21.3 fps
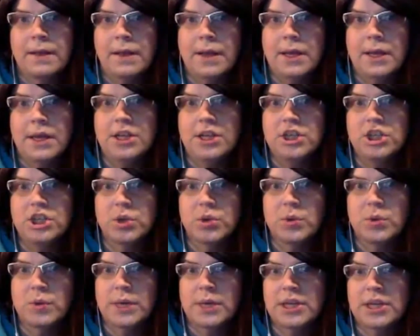
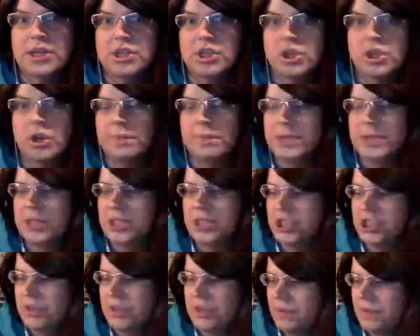HOH
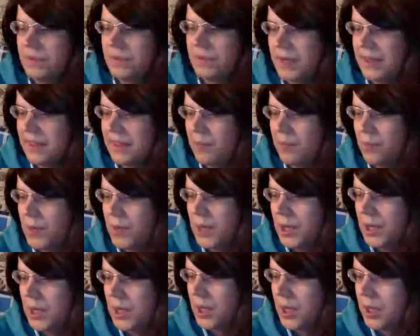competition for next
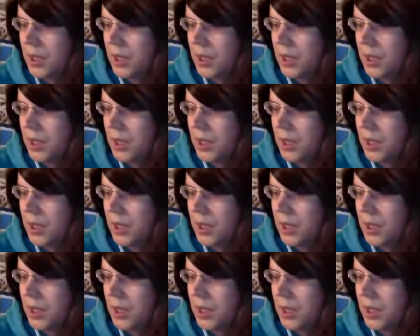week.